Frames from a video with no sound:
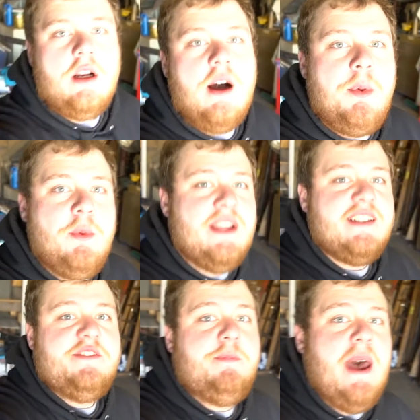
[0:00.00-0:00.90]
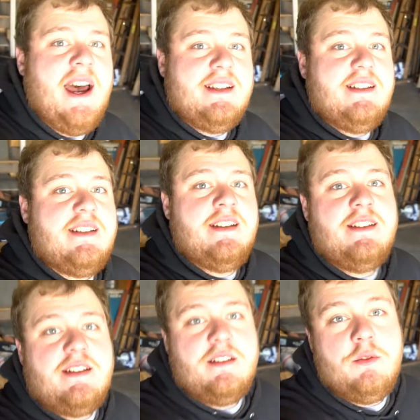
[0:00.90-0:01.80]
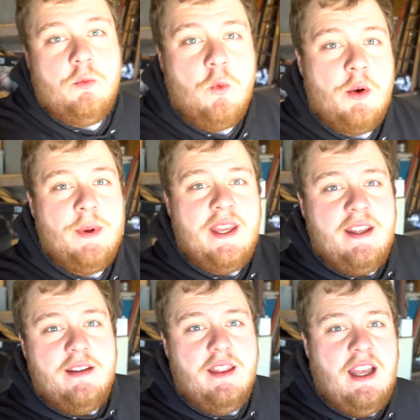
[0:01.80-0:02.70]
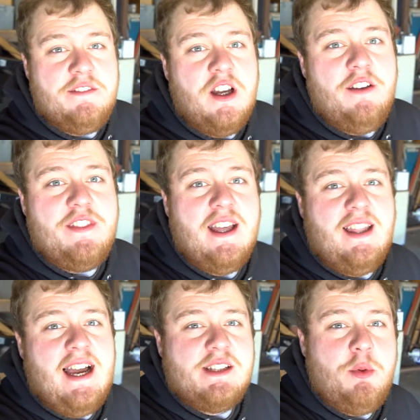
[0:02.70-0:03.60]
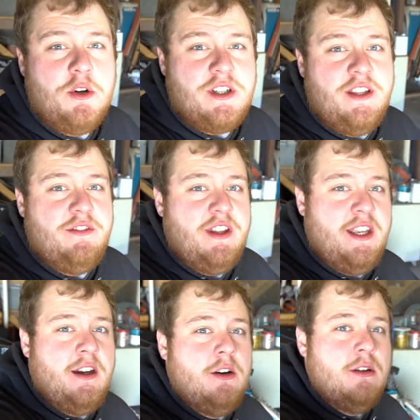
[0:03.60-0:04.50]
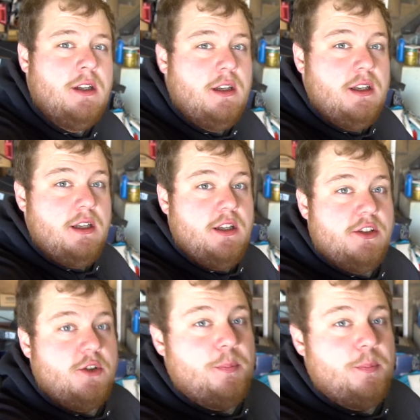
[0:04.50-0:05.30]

a couple weeks have passed since where we left off that last portion of the video. So